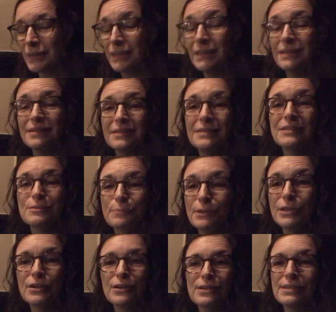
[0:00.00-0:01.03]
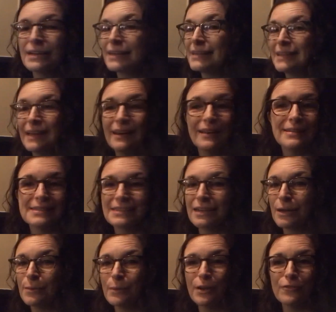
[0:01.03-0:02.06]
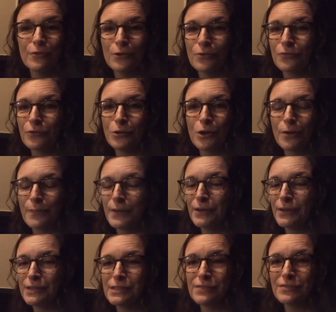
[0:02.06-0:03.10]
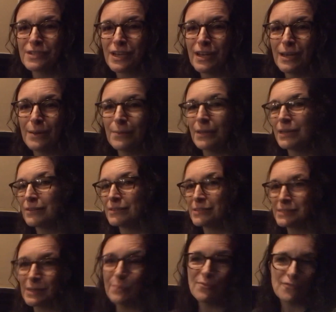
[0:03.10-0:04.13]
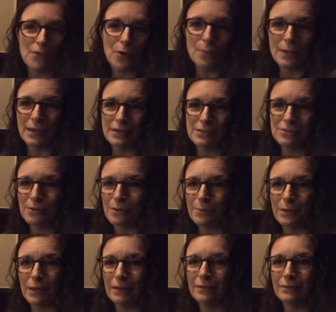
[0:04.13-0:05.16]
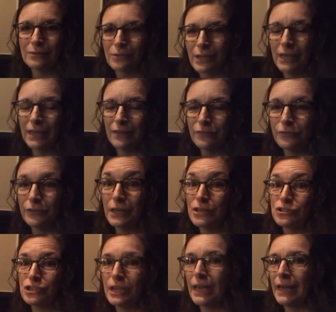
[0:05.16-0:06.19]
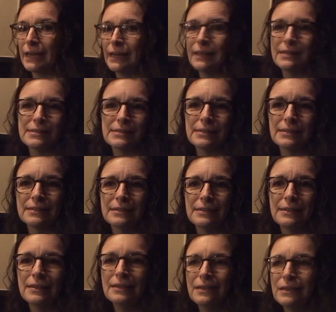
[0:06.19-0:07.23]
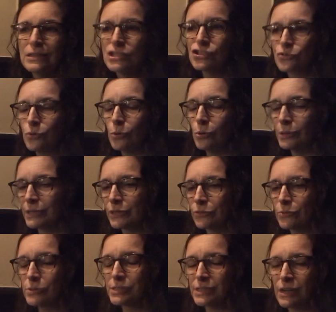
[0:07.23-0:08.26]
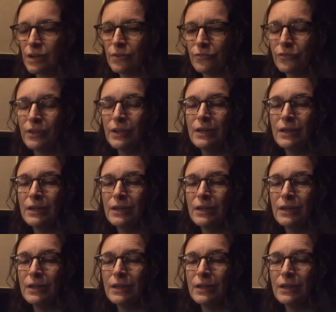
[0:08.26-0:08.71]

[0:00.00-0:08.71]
it is because I cannot stay on my phone for long periods of time. Like this, I'm filming, so I'm not looking at flashing ads and scrolling through stuff.